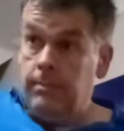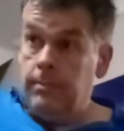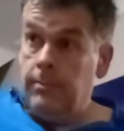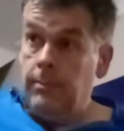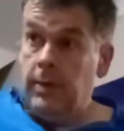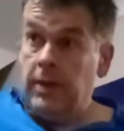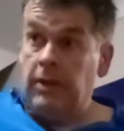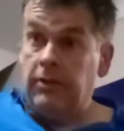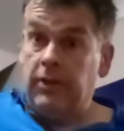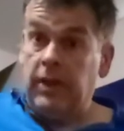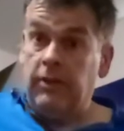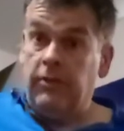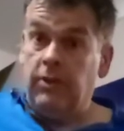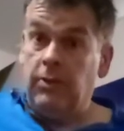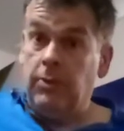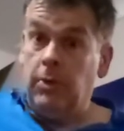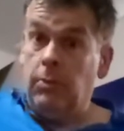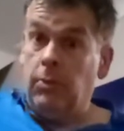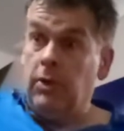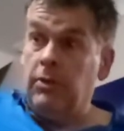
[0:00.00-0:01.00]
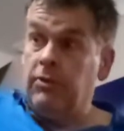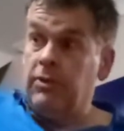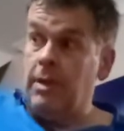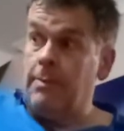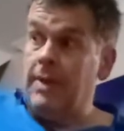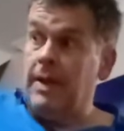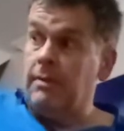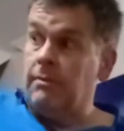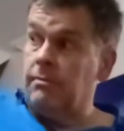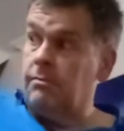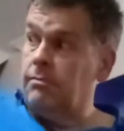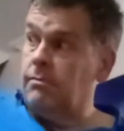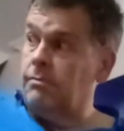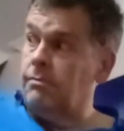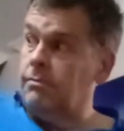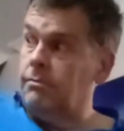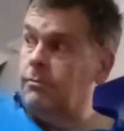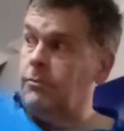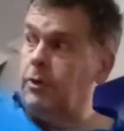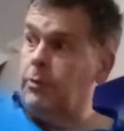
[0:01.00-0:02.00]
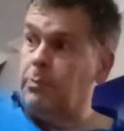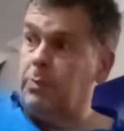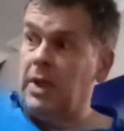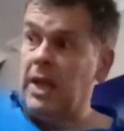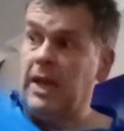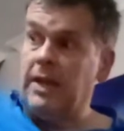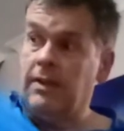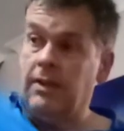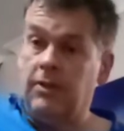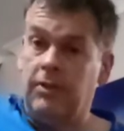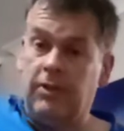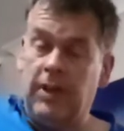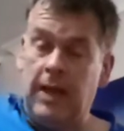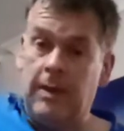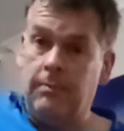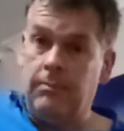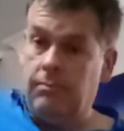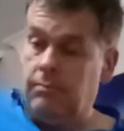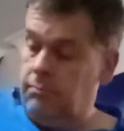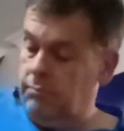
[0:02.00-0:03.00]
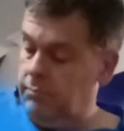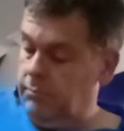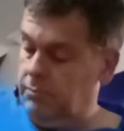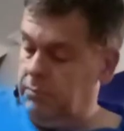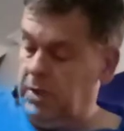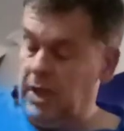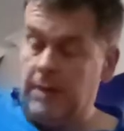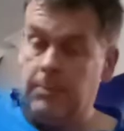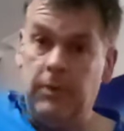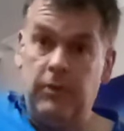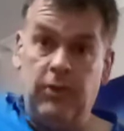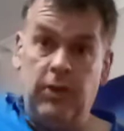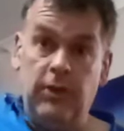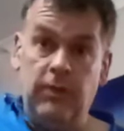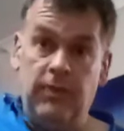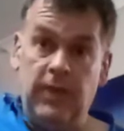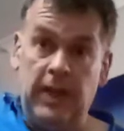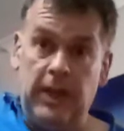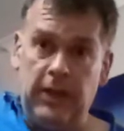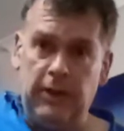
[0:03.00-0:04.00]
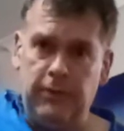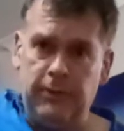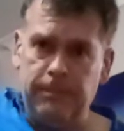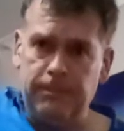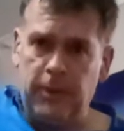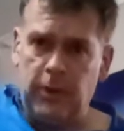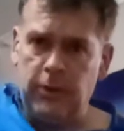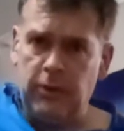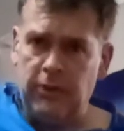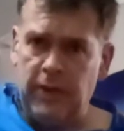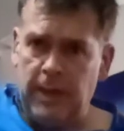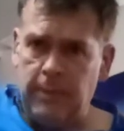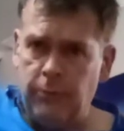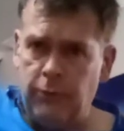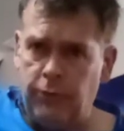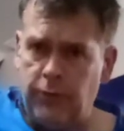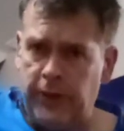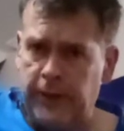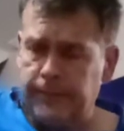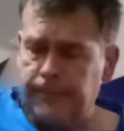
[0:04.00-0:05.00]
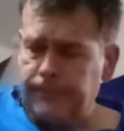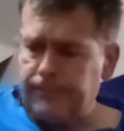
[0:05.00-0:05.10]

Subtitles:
When I said two at once, I meant just playing with two fingers on the same string.